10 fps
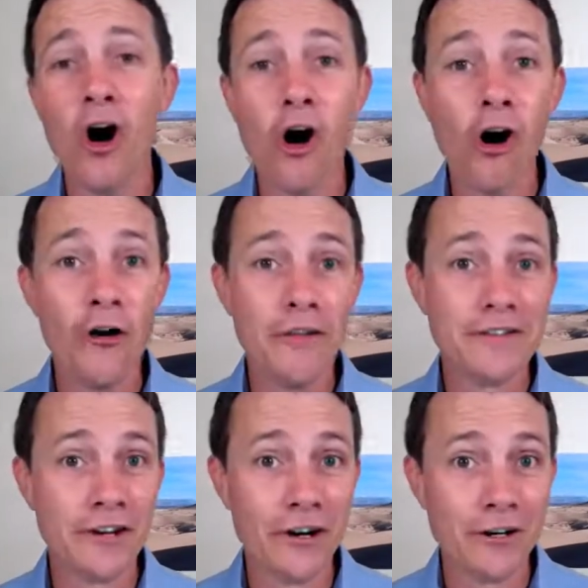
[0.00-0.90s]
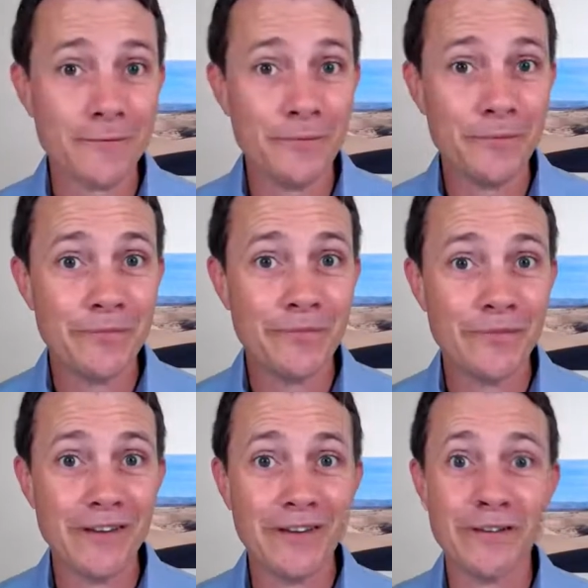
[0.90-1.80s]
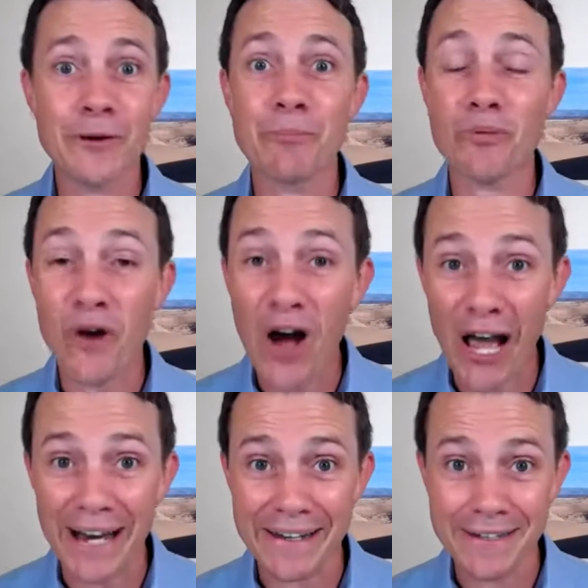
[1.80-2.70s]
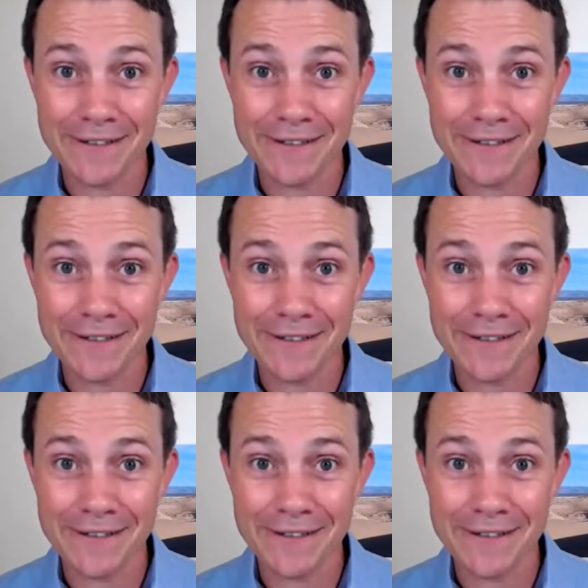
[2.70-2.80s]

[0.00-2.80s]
All that's hurt is their pride.